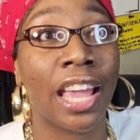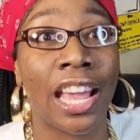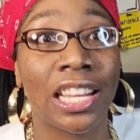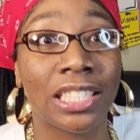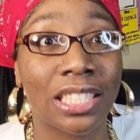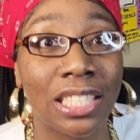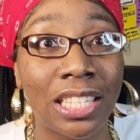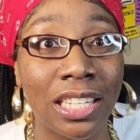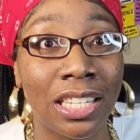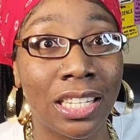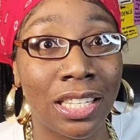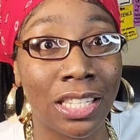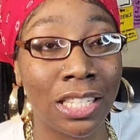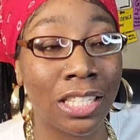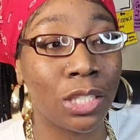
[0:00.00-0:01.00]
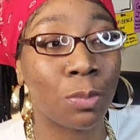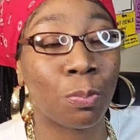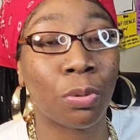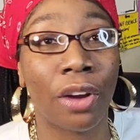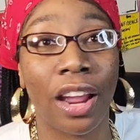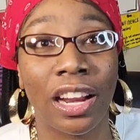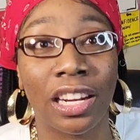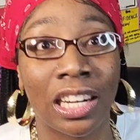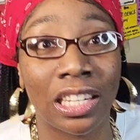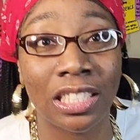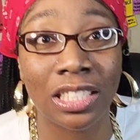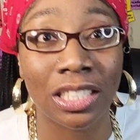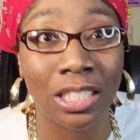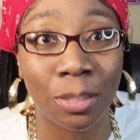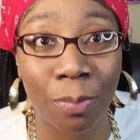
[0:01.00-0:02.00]
STDs, preg-
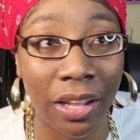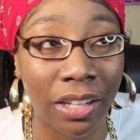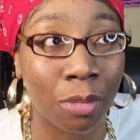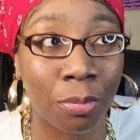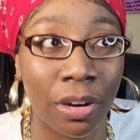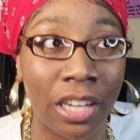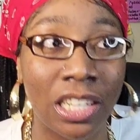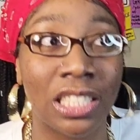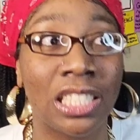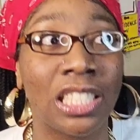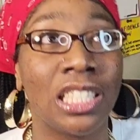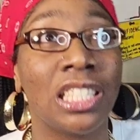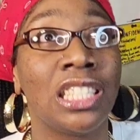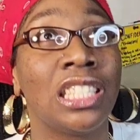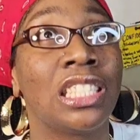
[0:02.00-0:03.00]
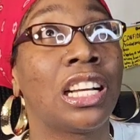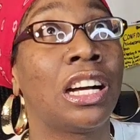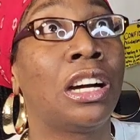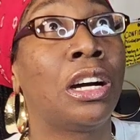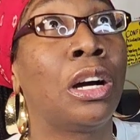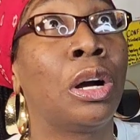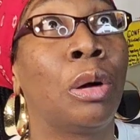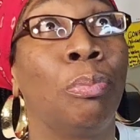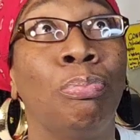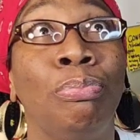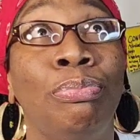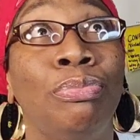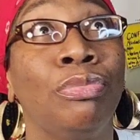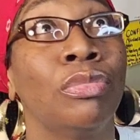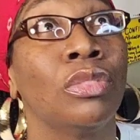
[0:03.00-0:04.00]
unsuspected pregnancies, um,
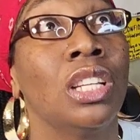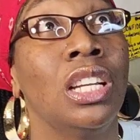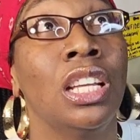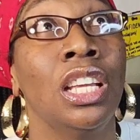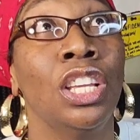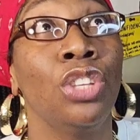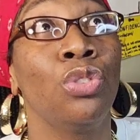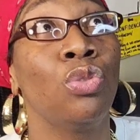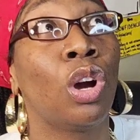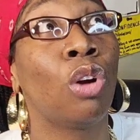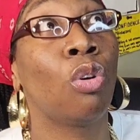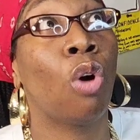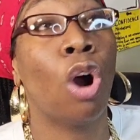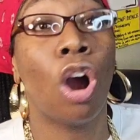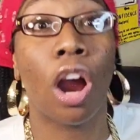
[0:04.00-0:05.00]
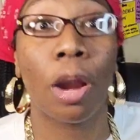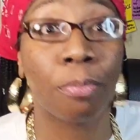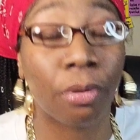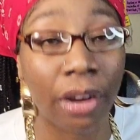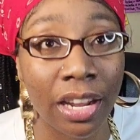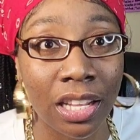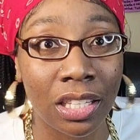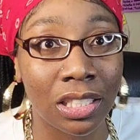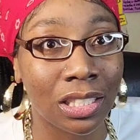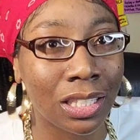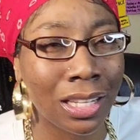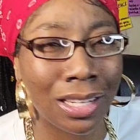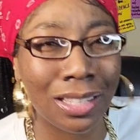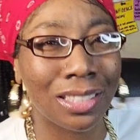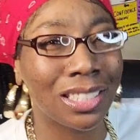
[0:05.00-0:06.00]
you know, heartbreaks,
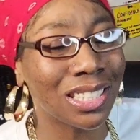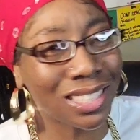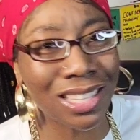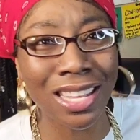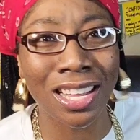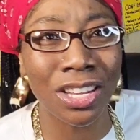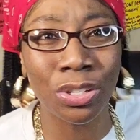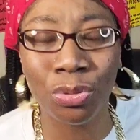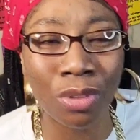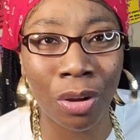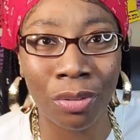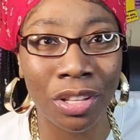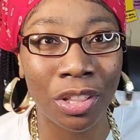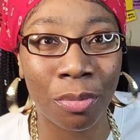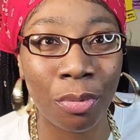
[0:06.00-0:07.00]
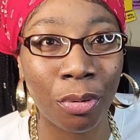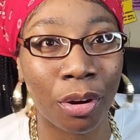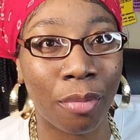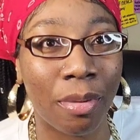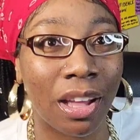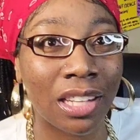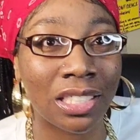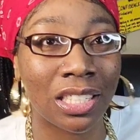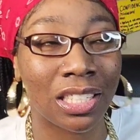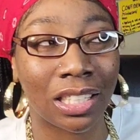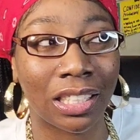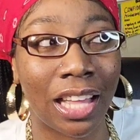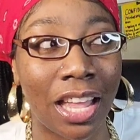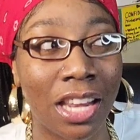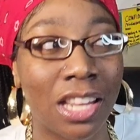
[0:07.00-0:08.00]
and just things you don't need to be worried about as a young
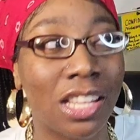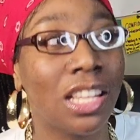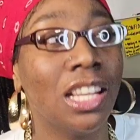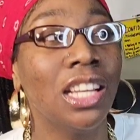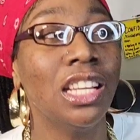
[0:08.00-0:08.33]
lady.